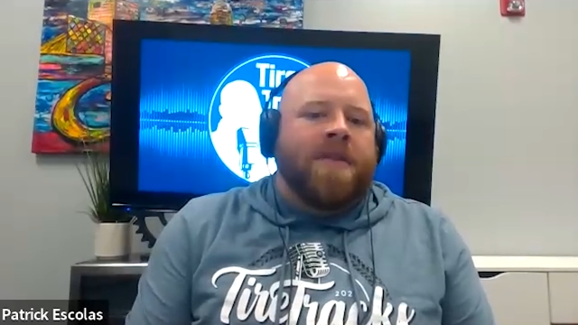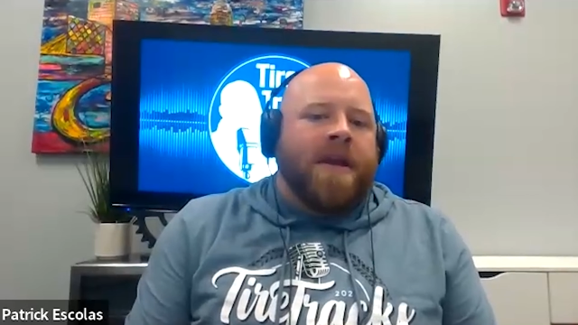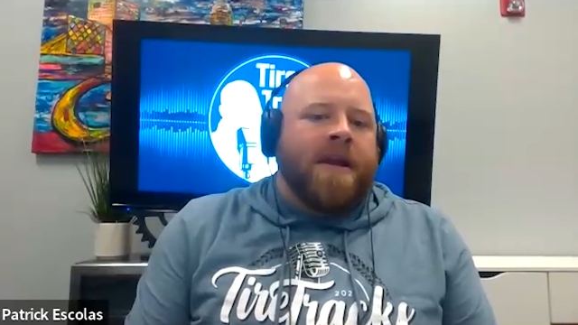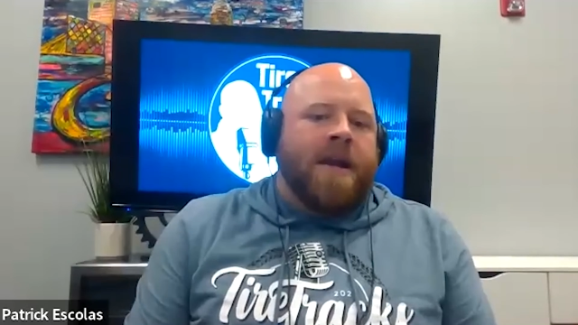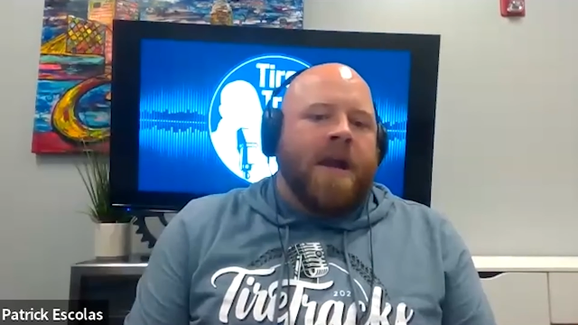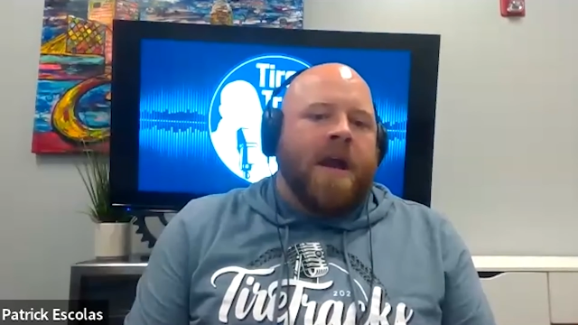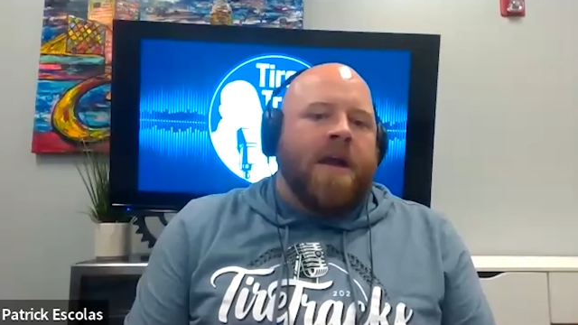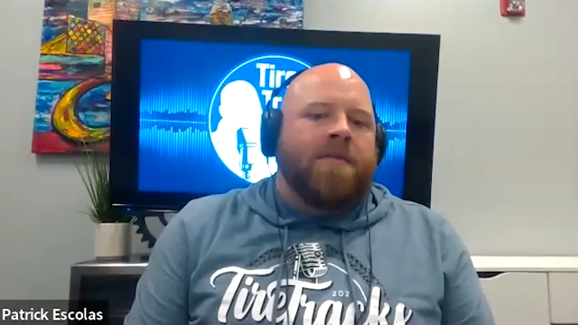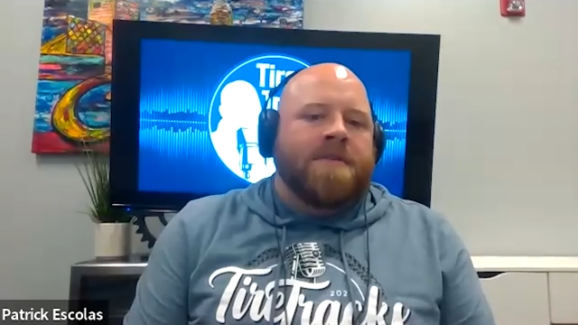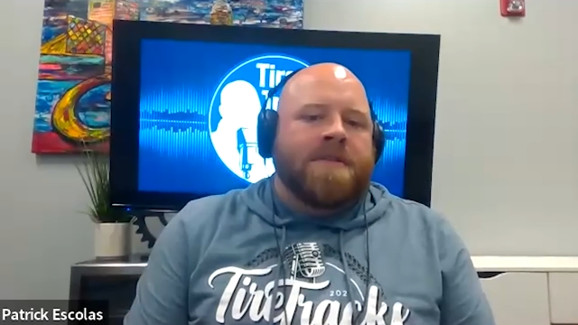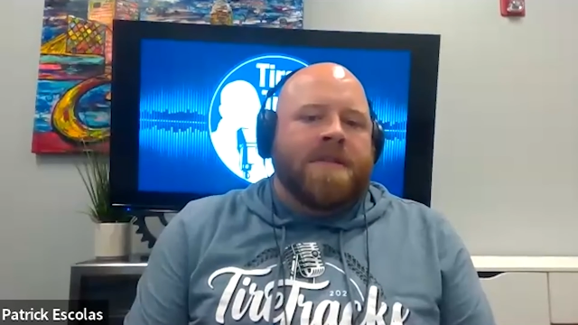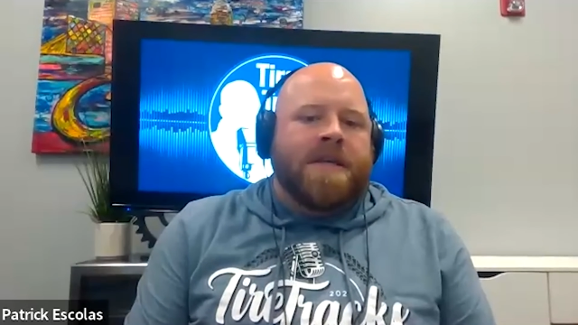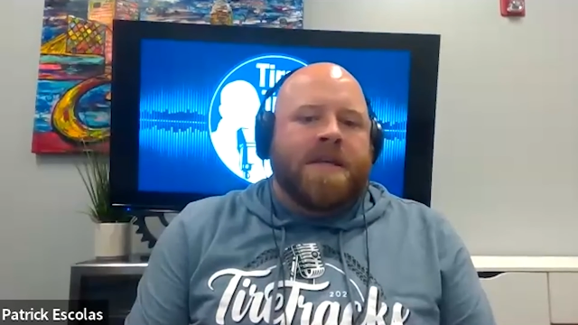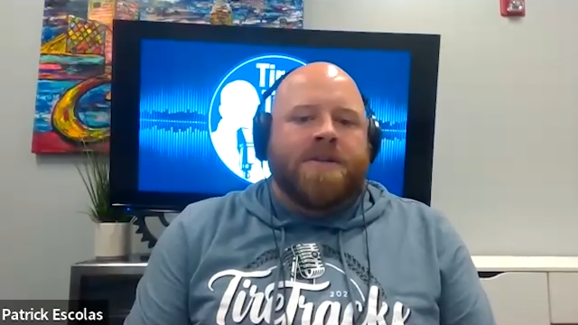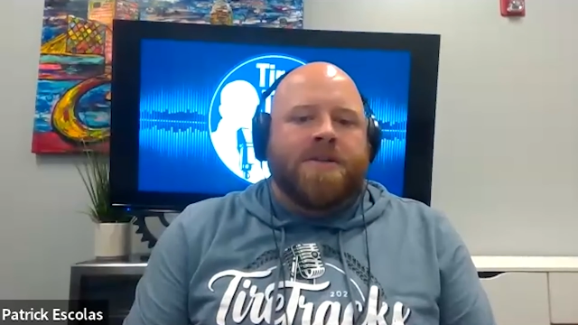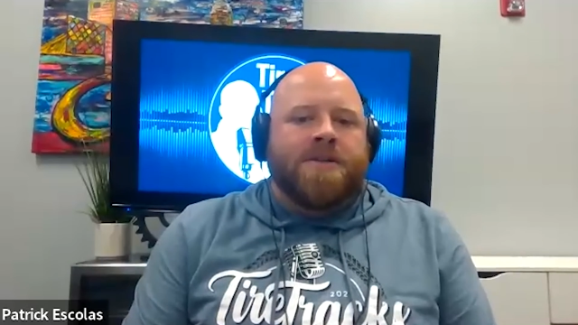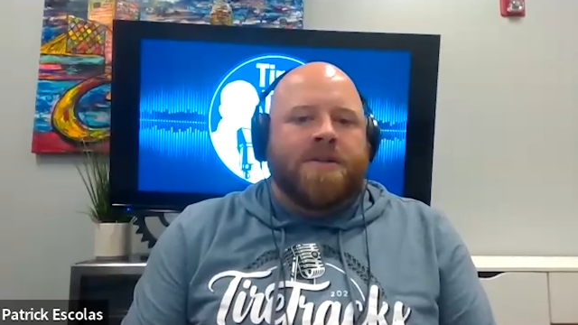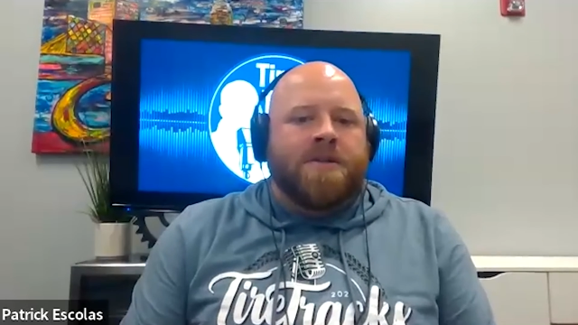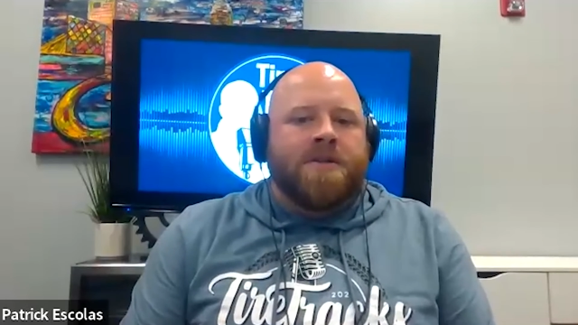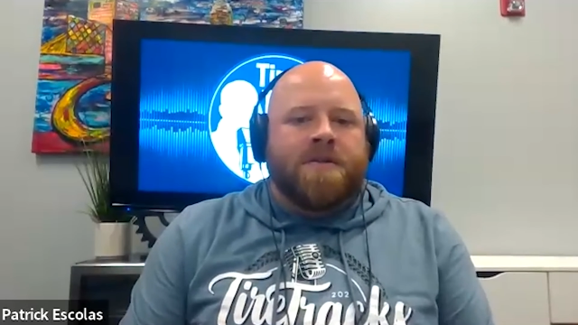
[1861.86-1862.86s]
that
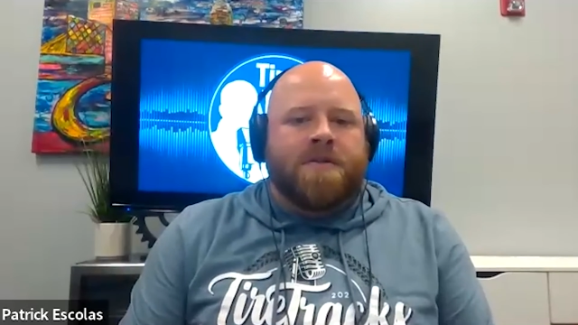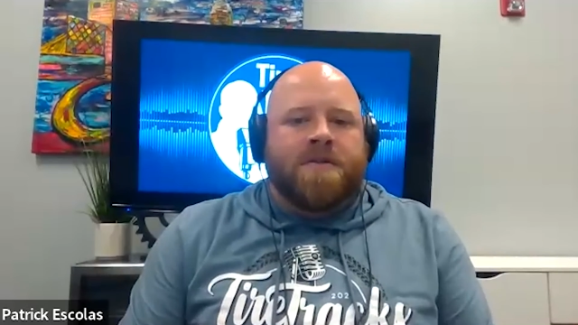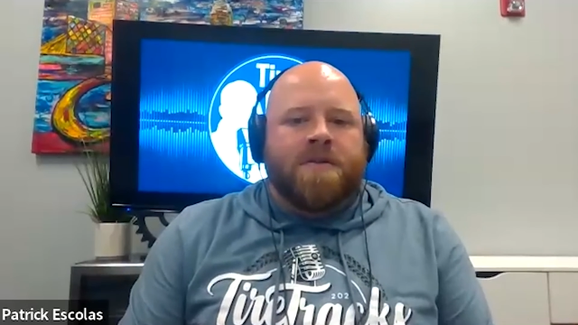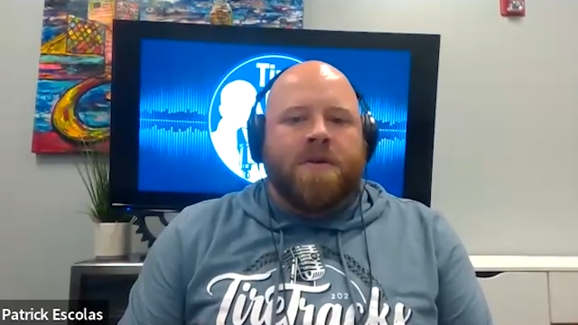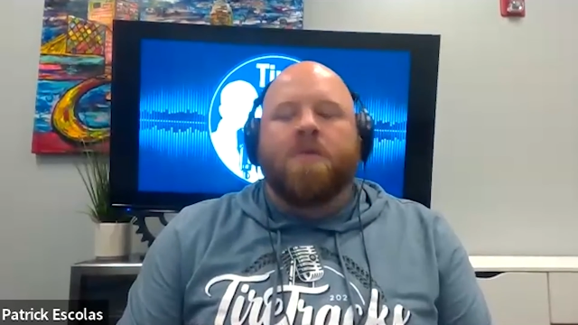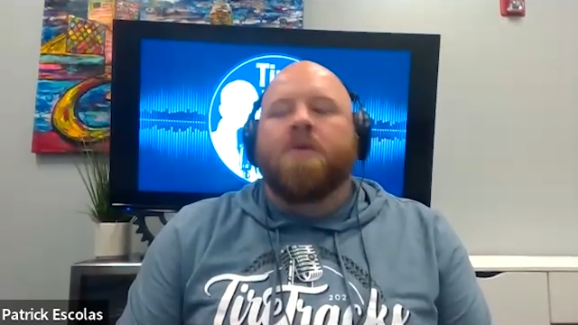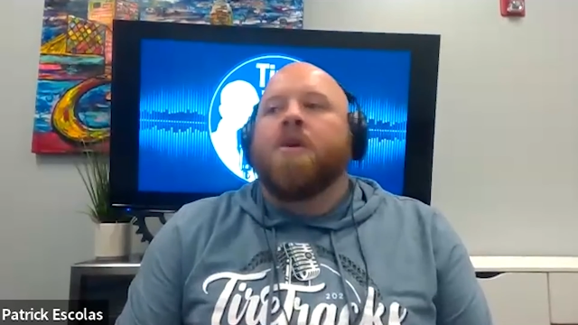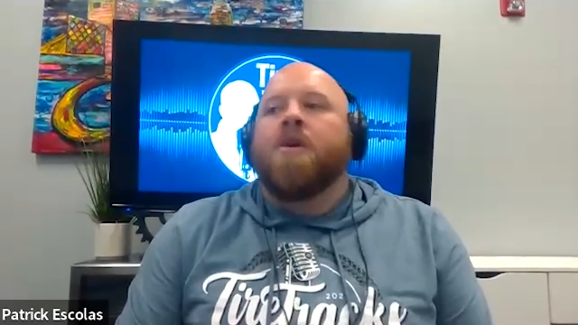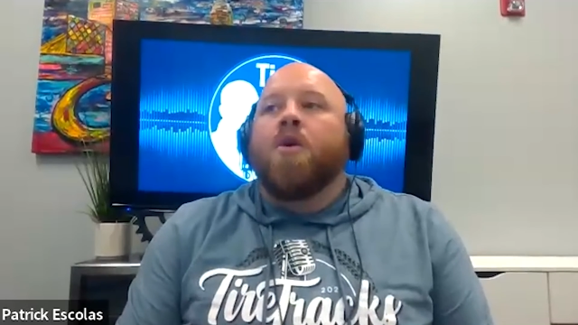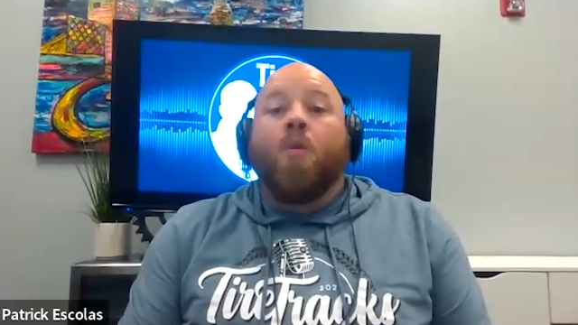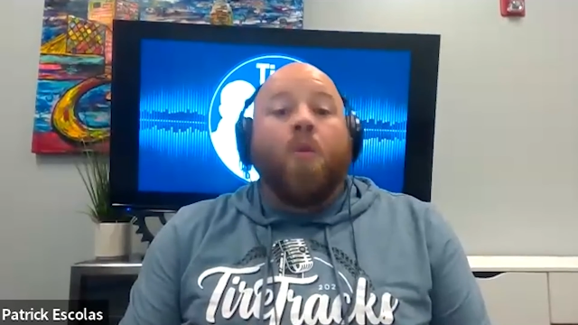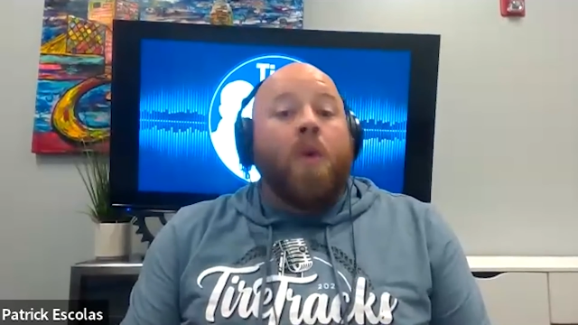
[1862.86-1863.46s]
conversation. So